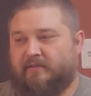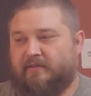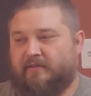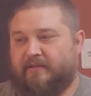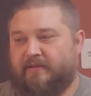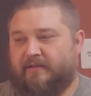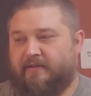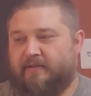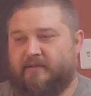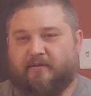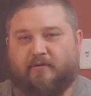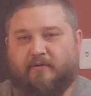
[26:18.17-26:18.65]

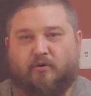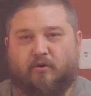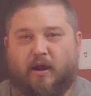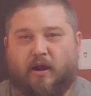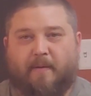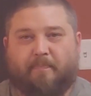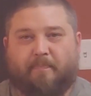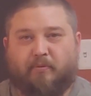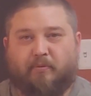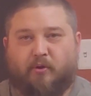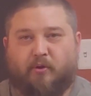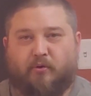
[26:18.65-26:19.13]
and a
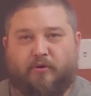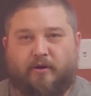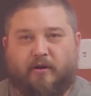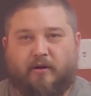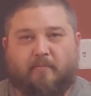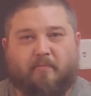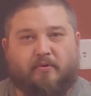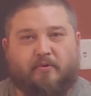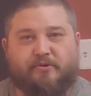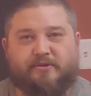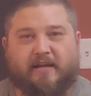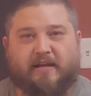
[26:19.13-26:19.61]
crap load of
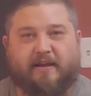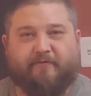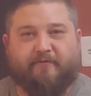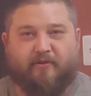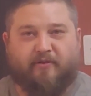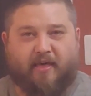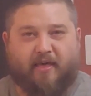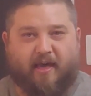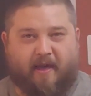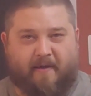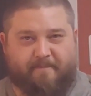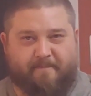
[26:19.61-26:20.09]
numbers
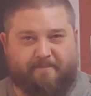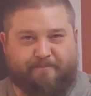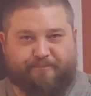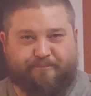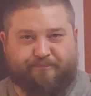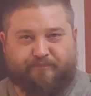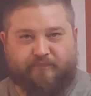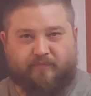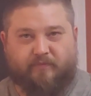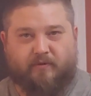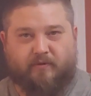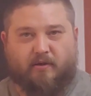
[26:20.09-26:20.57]
after that.
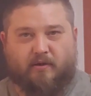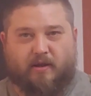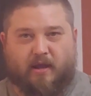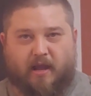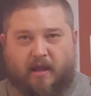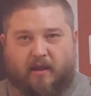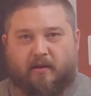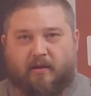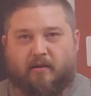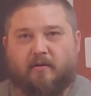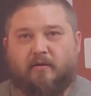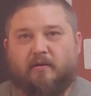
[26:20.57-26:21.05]

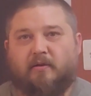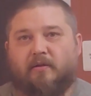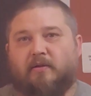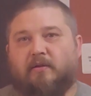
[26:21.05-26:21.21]
Okay.